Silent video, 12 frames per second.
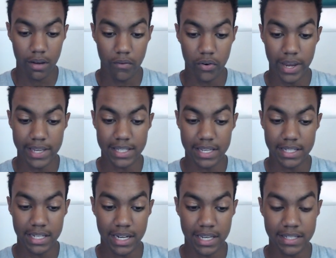for
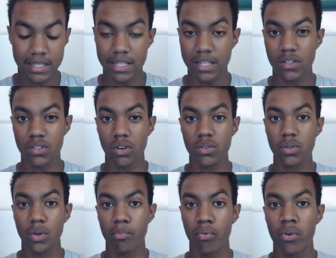SAT and ACT, and it's
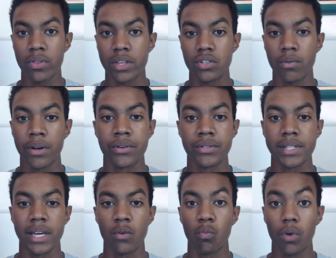also important that you
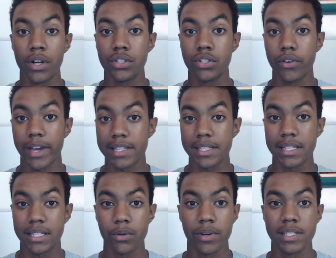understand what your
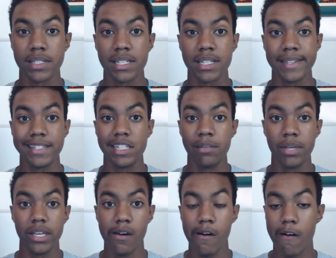SAT or ACT needs to
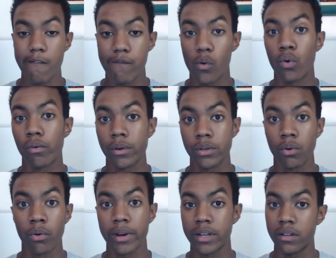be for
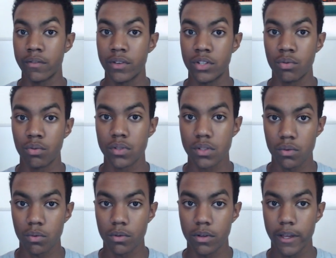your individual
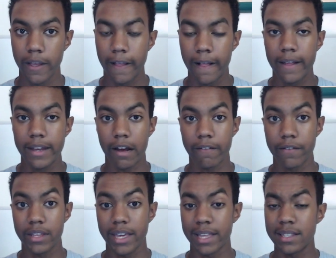school. Now for
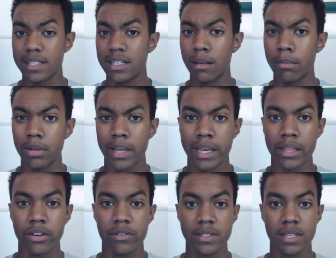the NCAA,
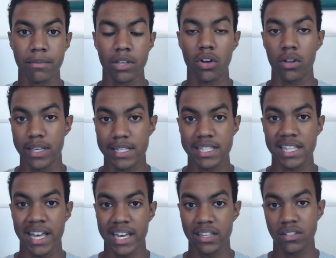there is something called a
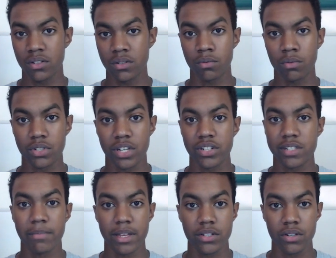sliding scale, which I just
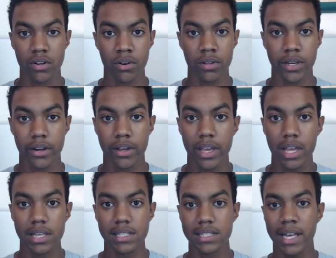mentioned earlier.
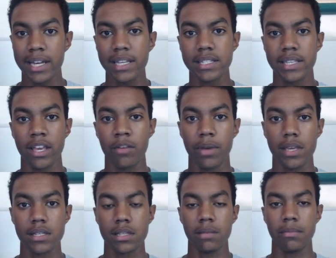A sliding scale
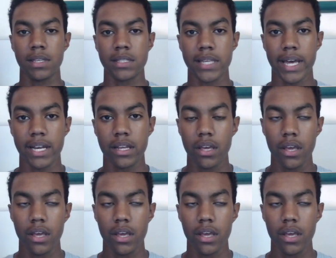basically means that